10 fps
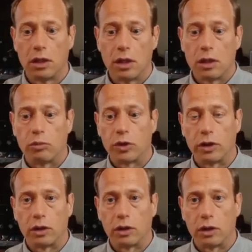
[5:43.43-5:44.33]

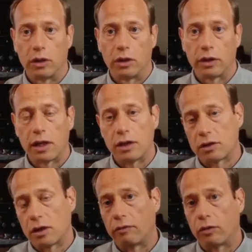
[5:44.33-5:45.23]
but in the case
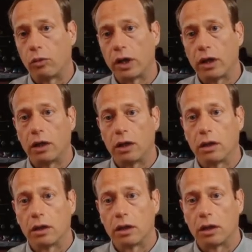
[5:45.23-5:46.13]
of a wing,
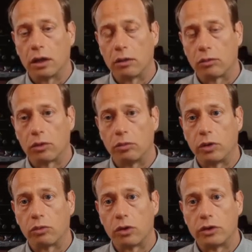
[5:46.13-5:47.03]
it would be
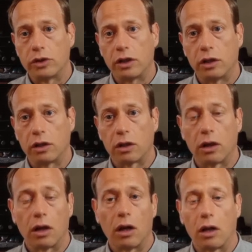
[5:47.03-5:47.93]
rotating
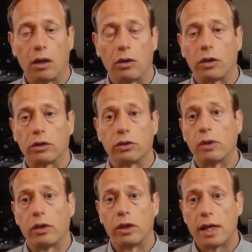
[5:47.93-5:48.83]
along
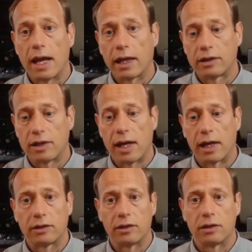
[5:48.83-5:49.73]
the
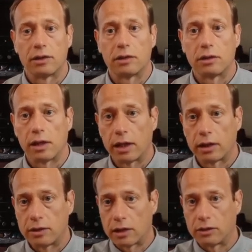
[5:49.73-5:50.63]
x-axis. The
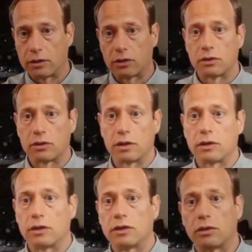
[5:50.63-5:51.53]
x-axis goes like
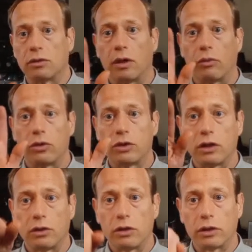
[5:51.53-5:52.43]
this. So rotating
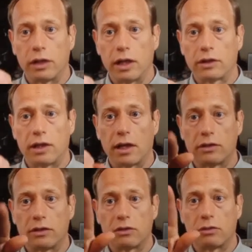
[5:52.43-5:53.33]
along the
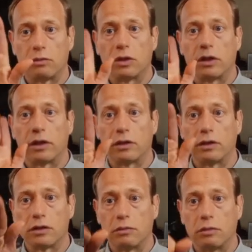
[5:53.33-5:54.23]
x-axis would be like this.
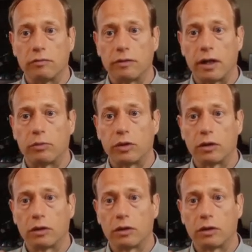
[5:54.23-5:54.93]
It'd be flapping.